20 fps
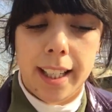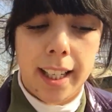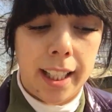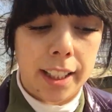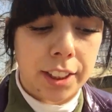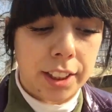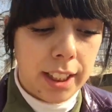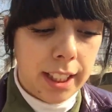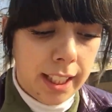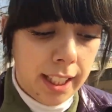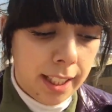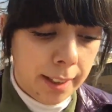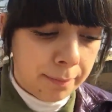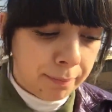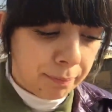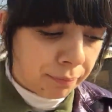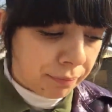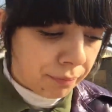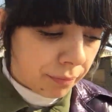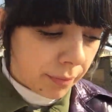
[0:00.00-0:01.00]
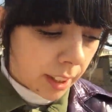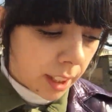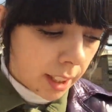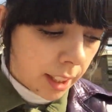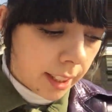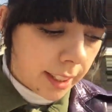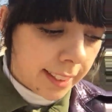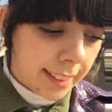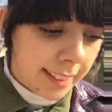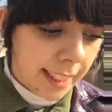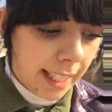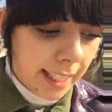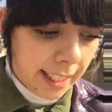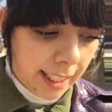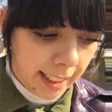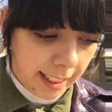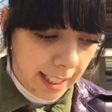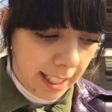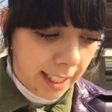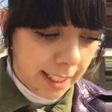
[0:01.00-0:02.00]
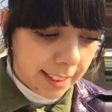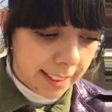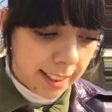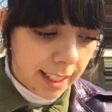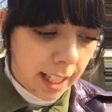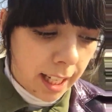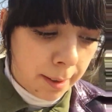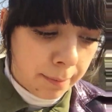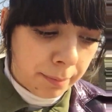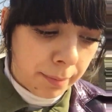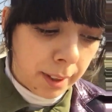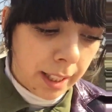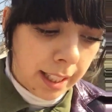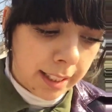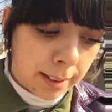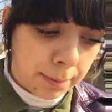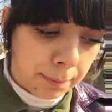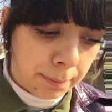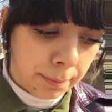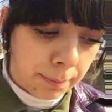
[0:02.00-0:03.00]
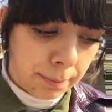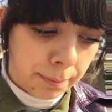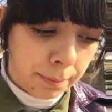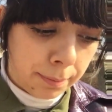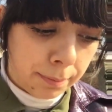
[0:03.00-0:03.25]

And actually saying that, there's